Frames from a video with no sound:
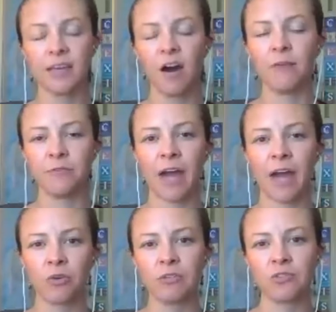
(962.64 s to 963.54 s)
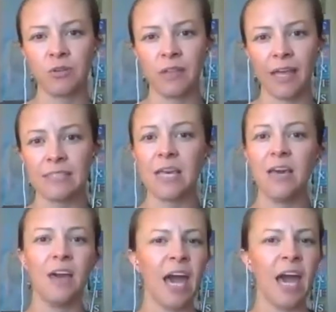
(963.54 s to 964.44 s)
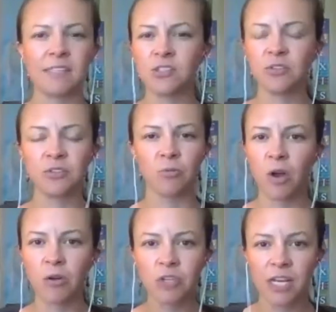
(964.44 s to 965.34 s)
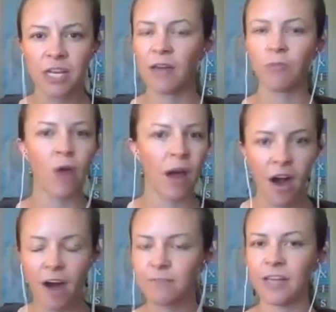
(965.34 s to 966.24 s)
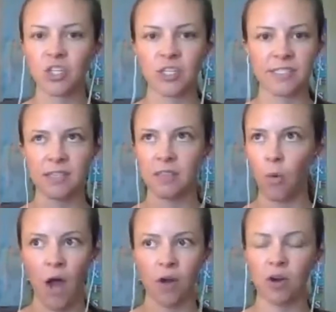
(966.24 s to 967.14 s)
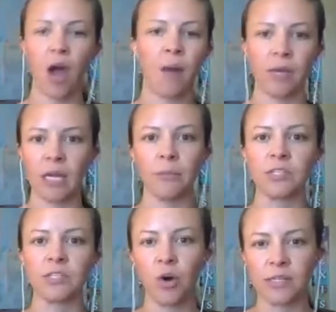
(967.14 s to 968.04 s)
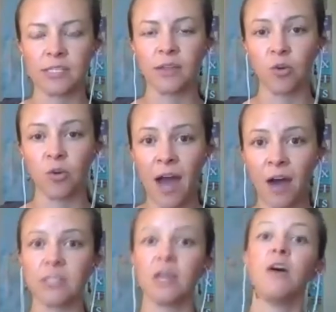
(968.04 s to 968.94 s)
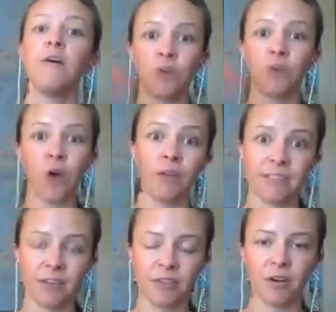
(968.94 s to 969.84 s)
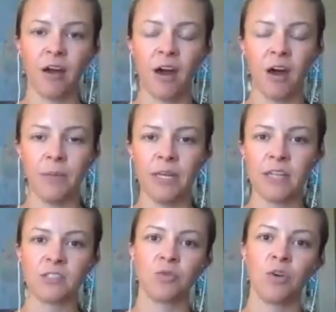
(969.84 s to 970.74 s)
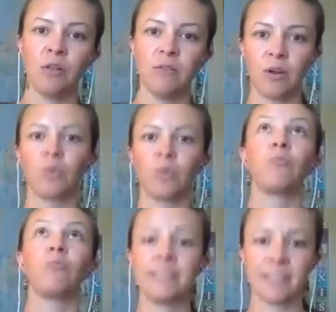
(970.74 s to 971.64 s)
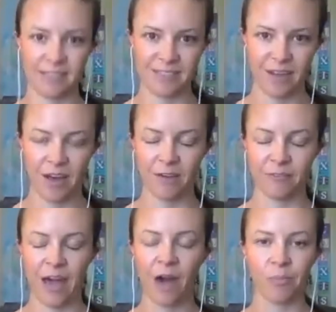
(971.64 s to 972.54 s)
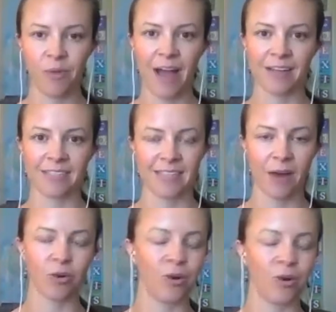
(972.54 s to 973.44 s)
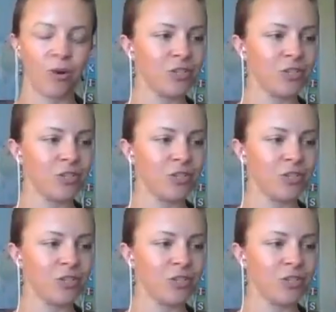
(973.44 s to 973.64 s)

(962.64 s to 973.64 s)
off of agricultural lands. And it's due to erosion and runoff and just the water not being able to go into the ground for all these other um, industrial reasons of how we practice agriculture.